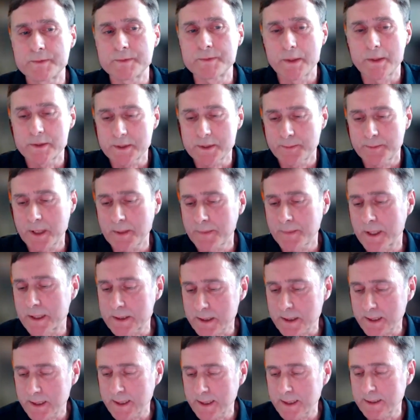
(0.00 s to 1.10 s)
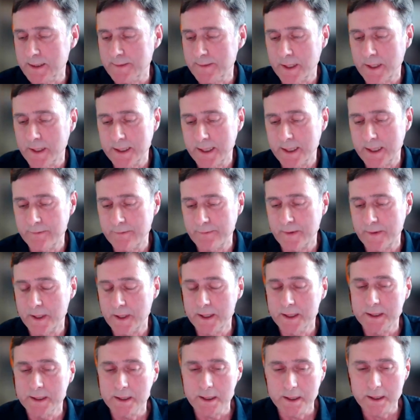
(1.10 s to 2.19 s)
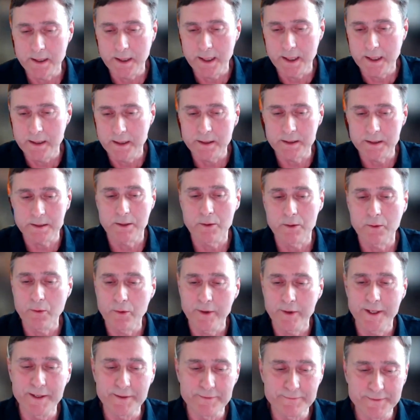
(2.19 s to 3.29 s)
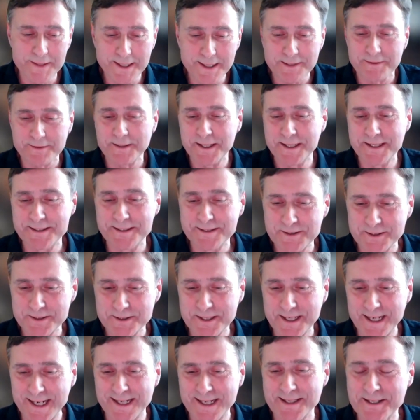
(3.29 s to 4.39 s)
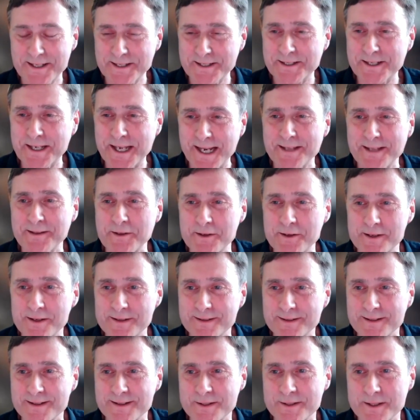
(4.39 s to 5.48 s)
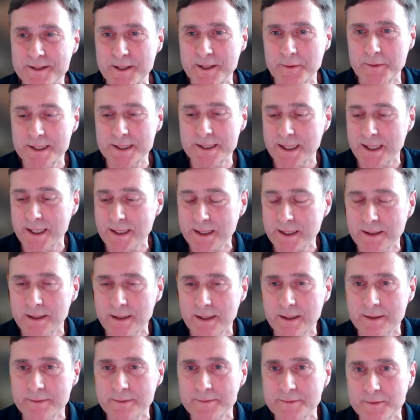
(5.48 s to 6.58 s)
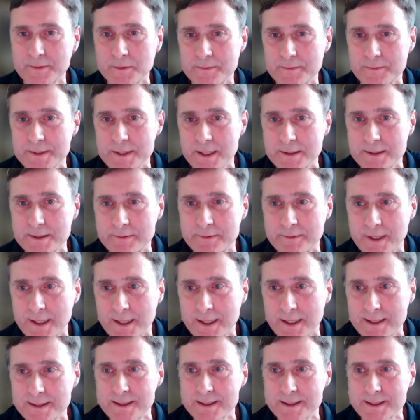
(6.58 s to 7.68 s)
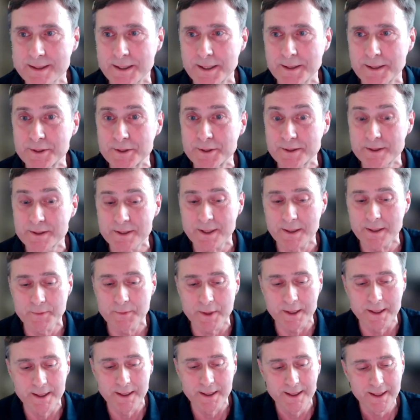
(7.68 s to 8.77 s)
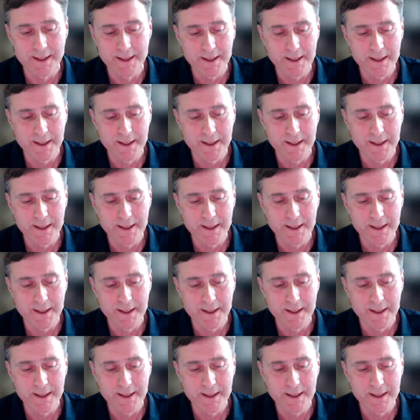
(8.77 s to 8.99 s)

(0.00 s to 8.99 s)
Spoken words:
there was the big picture things I've identified, and then the story of little things just gathered and gathered. And you know what it's like in life, all of a sudden you realize it's time to do something.